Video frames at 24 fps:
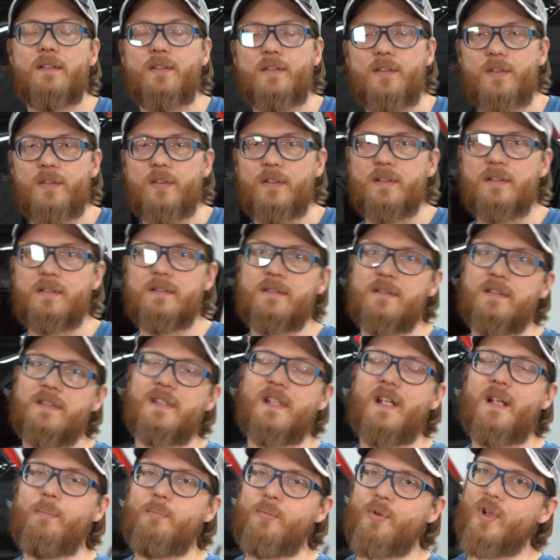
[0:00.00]
Shouldn't
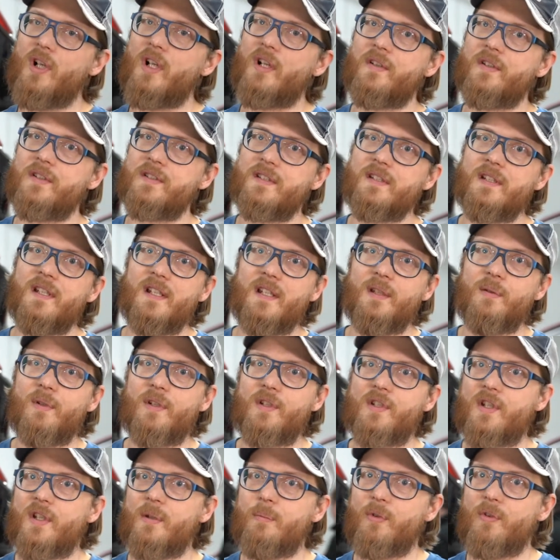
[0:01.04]
stop progress in any way,
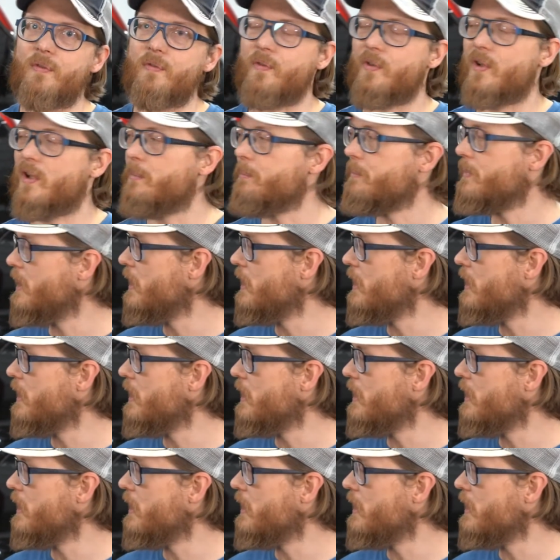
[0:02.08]
shape, or form.